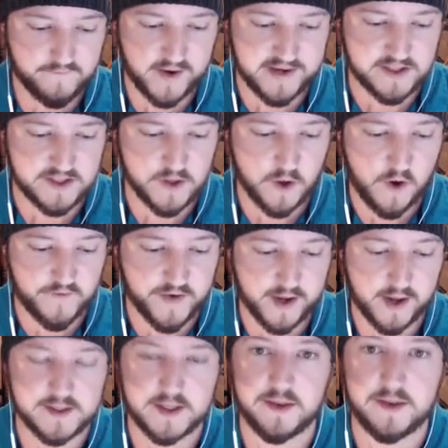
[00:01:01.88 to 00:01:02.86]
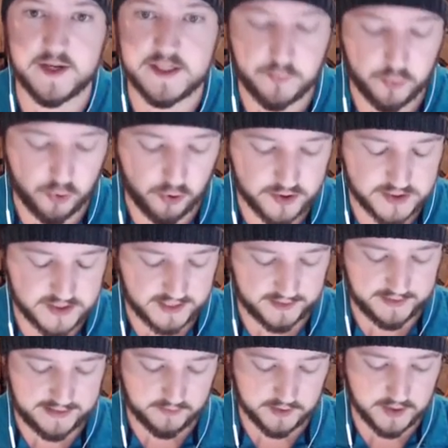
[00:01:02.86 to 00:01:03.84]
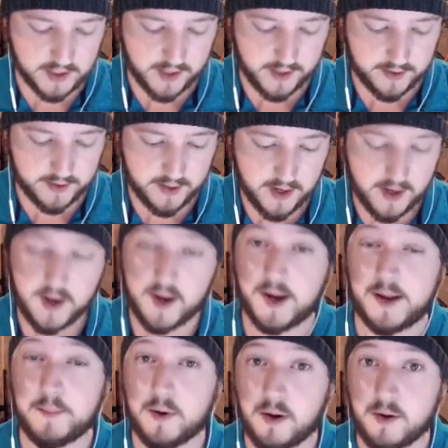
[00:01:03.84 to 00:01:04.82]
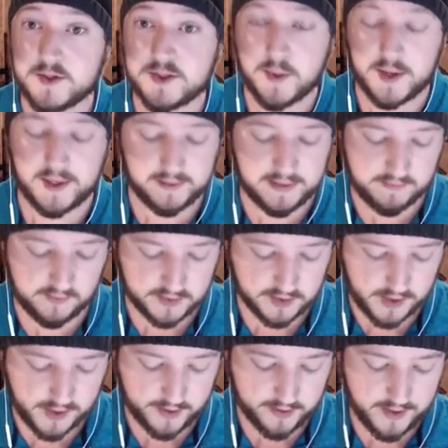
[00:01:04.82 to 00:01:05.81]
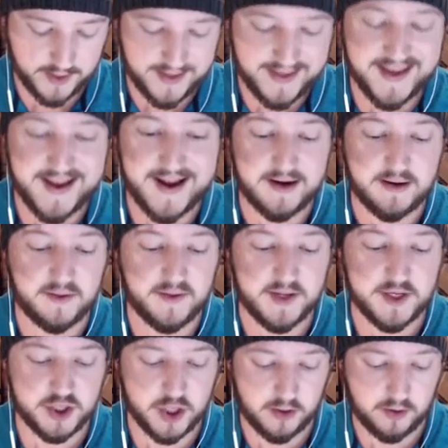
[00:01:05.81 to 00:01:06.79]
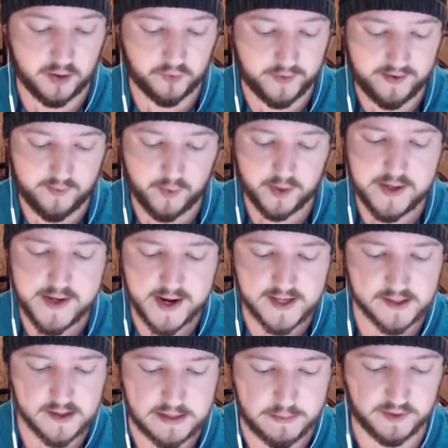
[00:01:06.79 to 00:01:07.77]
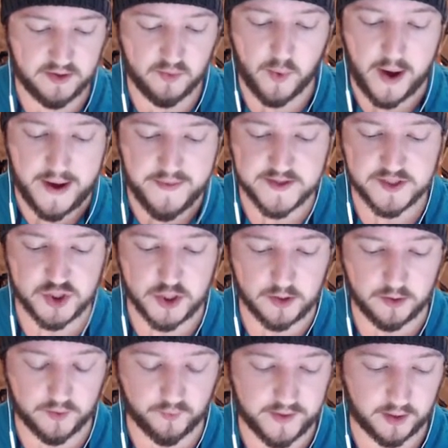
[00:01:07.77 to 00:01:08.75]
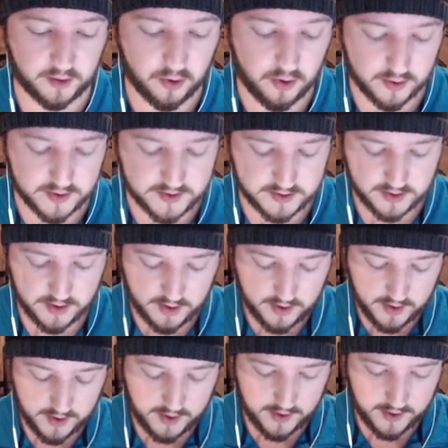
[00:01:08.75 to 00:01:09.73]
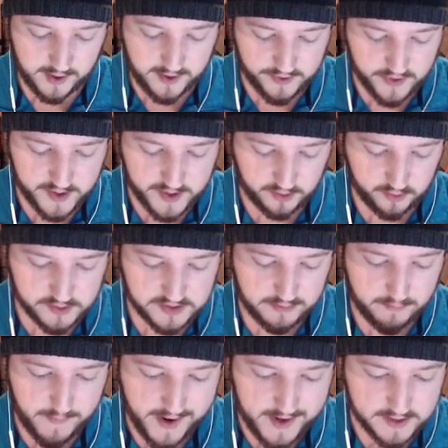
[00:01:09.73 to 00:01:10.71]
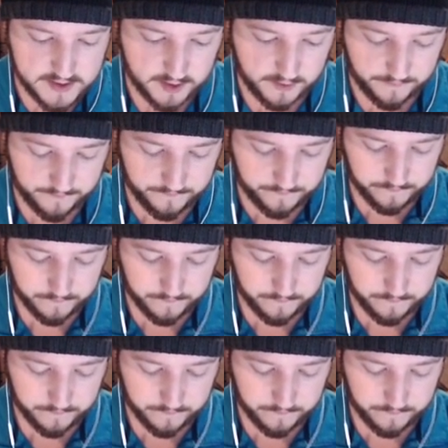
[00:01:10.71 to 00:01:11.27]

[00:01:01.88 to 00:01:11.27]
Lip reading: facing off against this person, a level 9. I am also a level 9 in the Jungle Arena. What do you guys think about the way this Jungle Arena looks? I think it looks amazing.